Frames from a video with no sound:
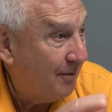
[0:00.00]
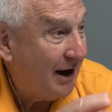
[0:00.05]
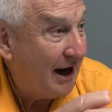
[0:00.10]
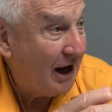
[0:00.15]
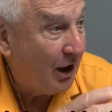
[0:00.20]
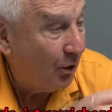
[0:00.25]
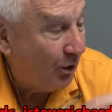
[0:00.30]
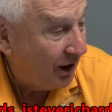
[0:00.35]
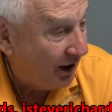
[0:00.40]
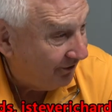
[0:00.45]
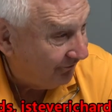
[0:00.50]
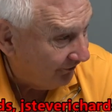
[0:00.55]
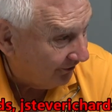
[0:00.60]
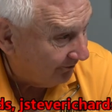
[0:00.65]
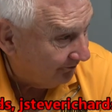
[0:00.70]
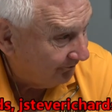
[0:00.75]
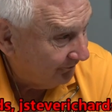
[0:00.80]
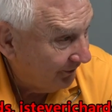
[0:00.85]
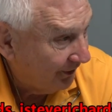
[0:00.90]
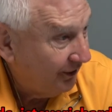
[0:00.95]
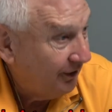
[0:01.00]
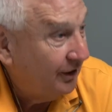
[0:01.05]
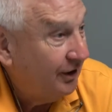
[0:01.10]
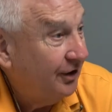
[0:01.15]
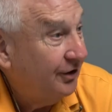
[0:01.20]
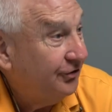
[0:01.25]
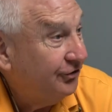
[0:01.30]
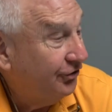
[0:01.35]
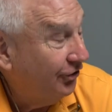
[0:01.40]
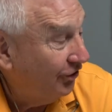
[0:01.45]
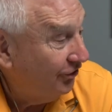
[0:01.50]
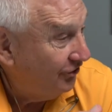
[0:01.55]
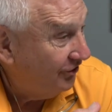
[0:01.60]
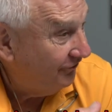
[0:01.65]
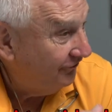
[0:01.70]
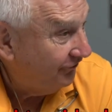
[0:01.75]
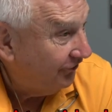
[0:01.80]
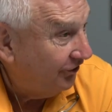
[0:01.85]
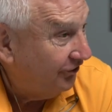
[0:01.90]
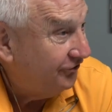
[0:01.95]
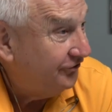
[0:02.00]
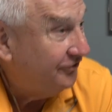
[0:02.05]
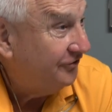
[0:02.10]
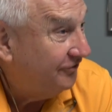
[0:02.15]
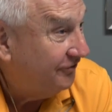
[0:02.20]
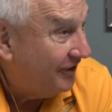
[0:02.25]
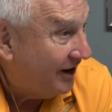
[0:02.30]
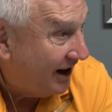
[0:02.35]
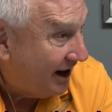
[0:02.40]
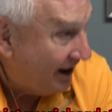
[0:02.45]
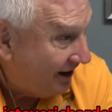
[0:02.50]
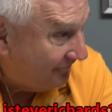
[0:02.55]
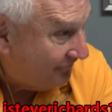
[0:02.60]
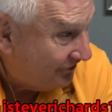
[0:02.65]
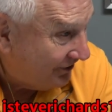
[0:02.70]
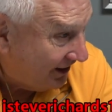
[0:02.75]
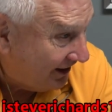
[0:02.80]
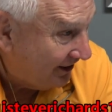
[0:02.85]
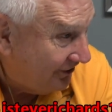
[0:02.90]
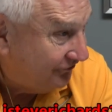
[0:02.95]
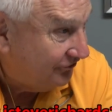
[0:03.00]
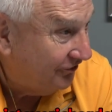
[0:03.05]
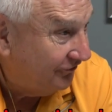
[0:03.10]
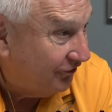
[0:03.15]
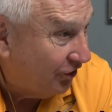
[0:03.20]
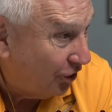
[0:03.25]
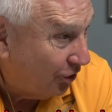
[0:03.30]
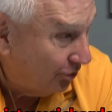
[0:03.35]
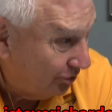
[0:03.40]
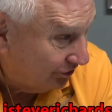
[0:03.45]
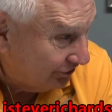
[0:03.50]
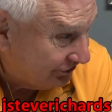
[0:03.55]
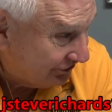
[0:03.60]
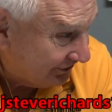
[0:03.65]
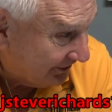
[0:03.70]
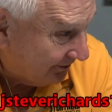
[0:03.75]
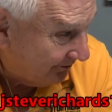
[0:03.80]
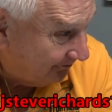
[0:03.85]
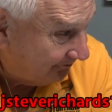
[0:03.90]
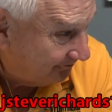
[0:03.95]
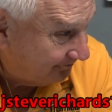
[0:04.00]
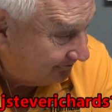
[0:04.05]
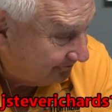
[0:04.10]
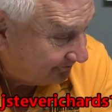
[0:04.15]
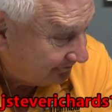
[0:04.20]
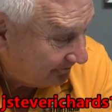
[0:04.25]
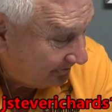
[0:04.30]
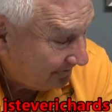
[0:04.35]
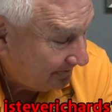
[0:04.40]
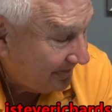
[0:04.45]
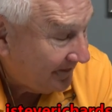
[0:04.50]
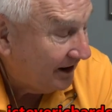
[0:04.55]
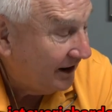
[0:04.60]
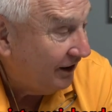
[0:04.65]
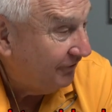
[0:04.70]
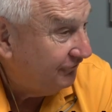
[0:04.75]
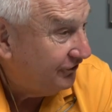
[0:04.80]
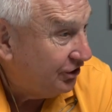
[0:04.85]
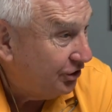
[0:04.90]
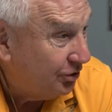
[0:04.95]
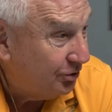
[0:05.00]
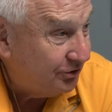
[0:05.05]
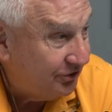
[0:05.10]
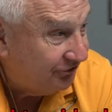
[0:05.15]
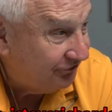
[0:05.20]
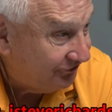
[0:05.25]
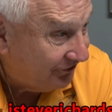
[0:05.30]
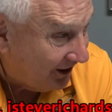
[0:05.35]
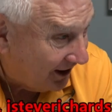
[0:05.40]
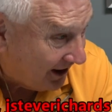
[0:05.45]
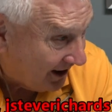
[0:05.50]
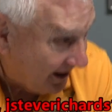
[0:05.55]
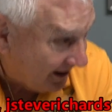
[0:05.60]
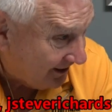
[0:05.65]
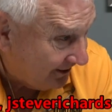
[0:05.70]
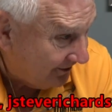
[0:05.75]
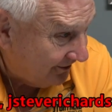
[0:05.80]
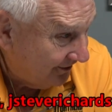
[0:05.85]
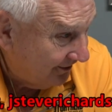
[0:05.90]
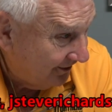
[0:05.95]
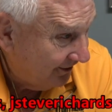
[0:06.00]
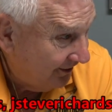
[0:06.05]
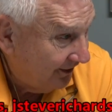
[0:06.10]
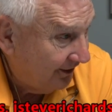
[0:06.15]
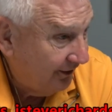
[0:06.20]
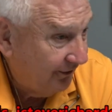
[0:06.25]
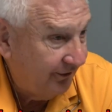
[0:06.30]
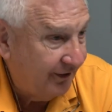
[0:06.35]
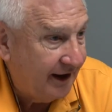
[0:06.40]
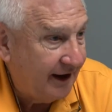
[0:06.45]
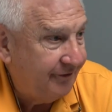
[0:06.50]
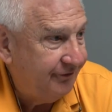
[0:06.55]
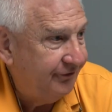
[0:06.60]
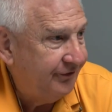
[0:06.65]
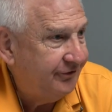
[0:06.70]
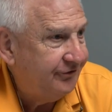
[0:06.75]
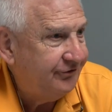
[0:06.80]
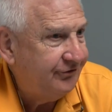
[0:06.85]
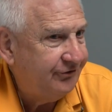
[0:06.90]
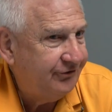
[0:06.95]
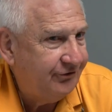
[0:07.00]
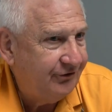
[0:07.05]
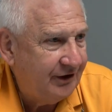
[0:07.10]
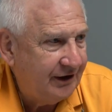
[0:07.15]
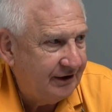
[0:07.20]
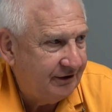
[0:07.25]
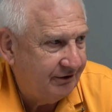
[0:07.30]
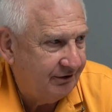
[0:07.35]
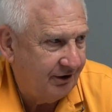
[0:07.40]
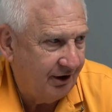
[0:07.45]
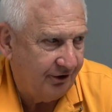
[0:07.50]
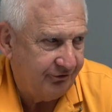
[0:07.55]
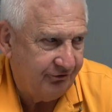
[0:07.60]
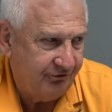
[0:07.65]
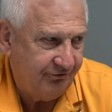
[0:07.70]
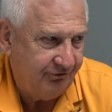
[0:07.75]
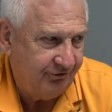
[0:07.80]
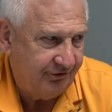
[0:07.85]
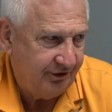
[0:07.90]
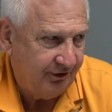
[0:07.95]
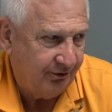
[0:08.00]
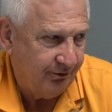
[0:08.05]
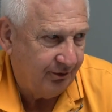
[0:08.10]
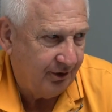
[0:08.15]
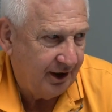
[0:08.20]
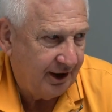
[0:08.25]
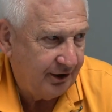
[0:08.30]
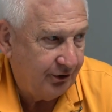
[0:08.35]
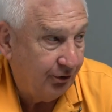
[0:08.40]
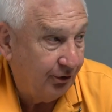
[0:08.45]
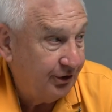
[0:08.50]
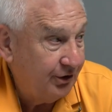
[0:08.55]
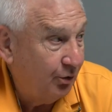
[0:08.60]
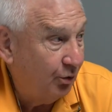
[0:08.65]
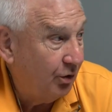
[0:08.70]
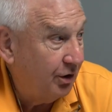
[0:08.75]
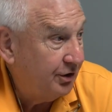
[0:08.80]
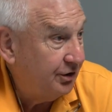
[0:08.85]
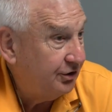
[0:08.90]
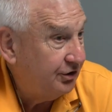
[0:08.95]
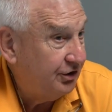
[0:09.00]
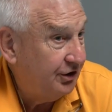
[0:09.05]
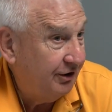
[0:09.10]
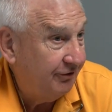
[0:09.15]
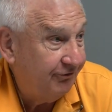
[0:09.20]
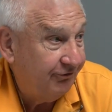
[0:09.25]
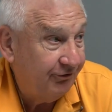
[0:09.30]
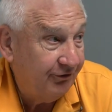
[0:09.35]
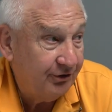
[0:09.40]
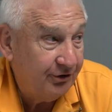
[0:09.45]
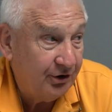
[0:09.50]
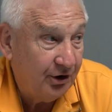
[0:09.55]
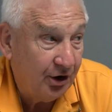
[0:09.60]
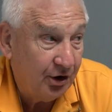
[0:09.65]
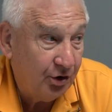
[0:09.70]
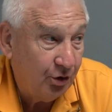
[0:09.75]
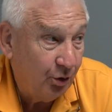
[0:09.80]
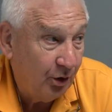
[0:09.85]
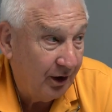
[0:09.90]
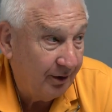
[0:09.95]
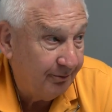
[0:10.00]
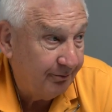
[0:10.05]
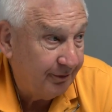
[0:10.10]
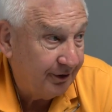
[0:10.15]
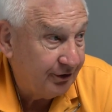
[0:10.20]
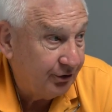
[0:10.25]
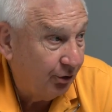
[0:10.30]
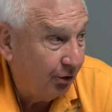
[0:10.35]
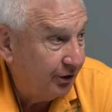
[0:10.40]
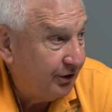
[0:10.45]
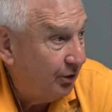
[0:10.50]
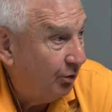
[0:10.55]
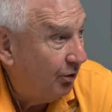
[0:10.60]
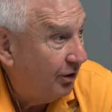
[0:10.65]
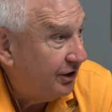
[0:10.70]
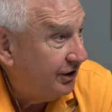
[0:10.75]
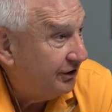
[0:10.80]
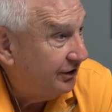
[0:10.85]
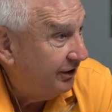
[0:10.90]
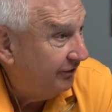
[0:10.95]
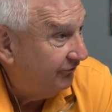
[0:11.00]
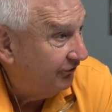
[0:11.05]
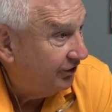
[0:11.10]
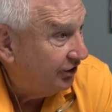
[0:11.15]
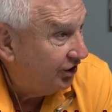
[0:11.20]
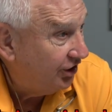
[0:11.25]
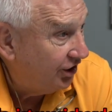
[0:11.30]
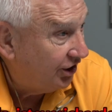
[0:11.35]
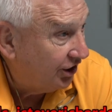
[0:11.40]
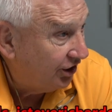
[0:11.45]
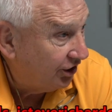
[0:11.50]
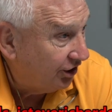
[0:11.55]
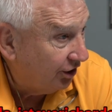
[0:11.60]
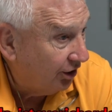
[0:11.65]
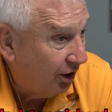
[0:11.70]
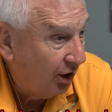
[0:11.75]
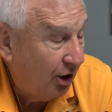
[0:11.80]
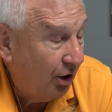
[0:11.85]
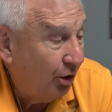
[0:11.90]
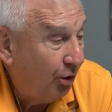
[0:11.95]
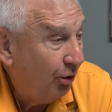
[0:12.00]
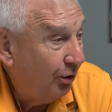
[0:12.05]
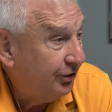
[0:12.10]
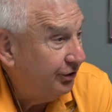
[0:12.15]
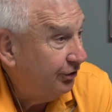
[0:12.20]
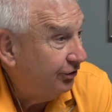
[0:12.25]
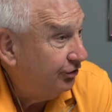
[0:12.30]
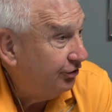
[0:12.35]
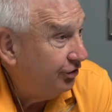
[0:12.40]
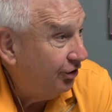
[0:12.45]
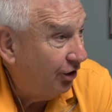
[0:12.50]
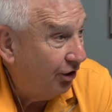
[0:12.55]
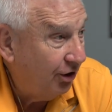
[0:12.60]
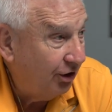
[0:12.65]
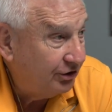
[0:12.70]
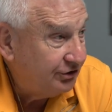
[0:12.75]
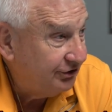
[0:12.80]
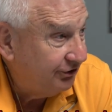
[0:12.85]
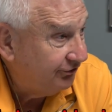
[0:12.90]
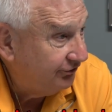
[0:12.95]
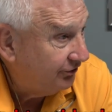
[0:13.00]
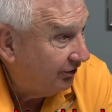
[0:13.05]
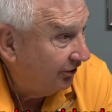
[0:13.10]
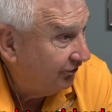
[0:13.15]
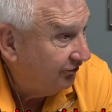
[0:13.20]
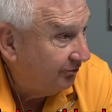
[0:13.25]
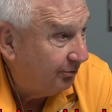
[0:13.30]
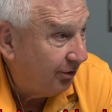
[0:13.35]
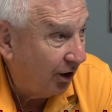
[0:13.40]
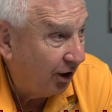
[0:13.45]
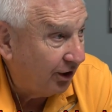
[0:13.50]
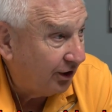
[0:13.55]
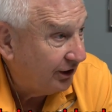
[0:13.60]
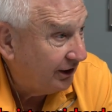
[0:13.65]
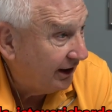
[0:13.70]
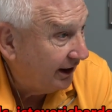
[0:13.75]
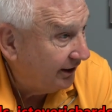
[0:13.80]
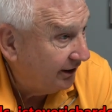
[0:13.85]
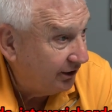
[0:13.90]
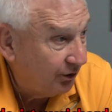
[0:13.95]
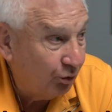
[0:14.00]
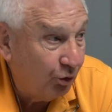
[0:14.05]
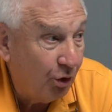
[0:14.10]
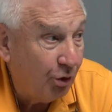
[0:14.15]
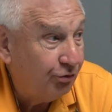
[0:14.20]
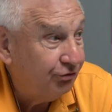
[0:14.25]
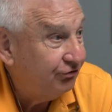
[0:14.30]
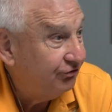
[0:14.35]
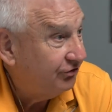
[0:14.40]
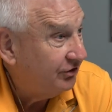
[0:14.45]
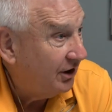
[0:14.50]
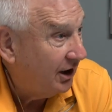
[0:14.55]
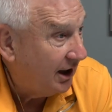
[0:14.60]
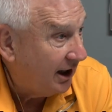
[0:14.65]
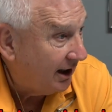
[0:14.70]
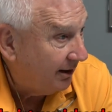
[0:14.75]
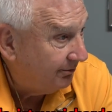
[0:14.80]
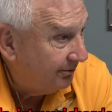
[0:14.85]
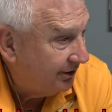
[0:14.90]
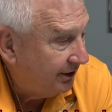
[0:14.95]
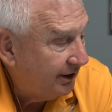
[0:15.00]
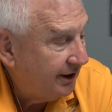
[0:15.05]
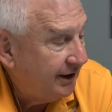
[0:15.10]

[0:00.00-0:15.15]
However, during the first 5 days of ownership, if you decide that the seat doesn't feel right, or you want different equipment, or you want a different color, or your dog just starts barking at it and won't stop,